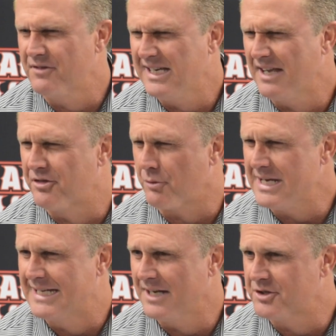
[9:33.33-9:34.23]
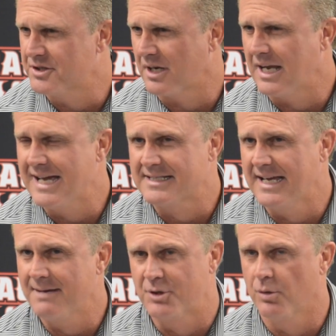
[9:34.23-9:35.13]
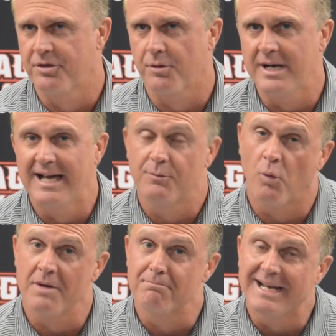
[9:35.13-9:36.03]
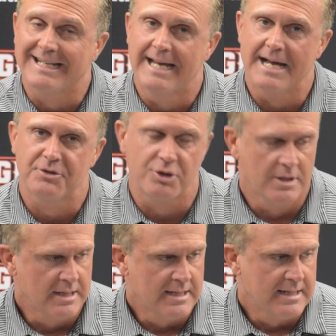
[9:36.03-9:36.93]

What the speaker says: I think he had 3 catches the last game, 2 or 3, had 1 big catch.